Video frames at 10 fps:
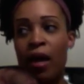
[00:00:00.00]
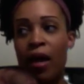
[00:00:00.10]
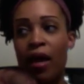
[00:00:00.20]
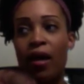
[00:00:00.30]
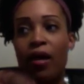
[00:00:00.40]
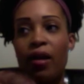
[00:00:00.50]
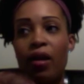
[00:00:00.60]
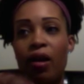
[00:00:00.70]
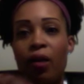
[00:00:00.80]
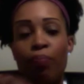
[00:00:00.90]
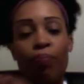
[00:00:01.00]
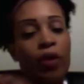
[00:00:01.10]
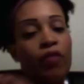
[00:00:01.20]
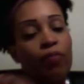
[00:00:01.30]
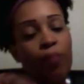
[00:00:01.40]
And
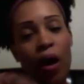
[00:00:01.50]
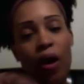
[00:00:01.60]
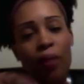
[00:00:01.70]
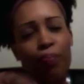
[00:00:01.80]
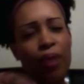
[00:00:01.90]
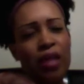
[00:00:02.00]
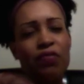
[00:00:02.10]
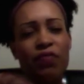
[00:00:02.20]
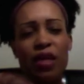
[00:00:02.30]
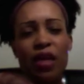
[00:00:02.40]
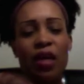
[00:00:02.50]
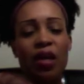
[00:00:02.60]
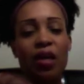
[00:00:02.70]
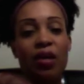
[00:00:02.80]
breastfeeding